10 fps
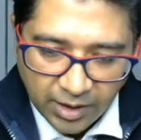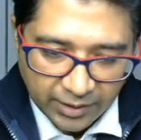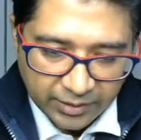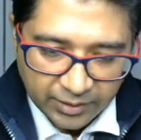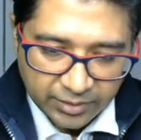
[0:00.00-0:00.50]

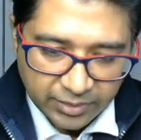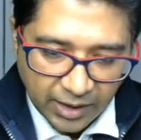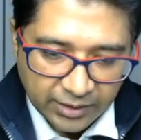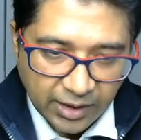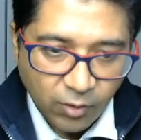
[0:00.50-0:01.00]
and in
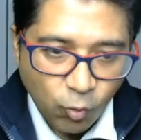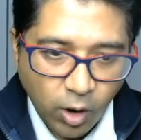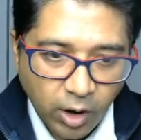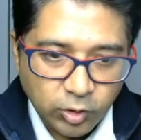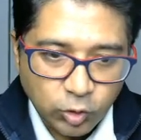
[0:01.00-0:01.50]
that I
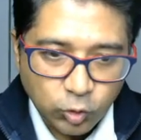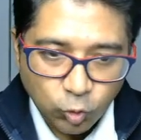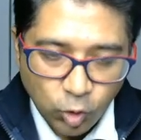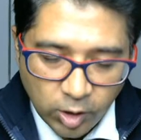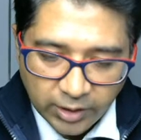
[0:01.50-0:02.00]
want
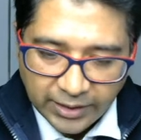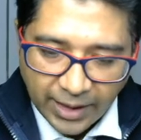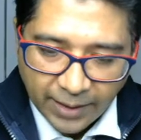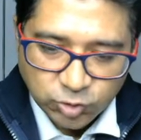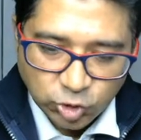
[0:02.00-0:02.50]
to
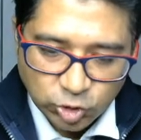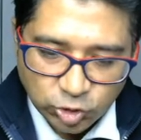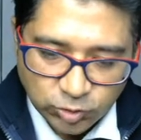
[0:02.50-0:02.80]
capture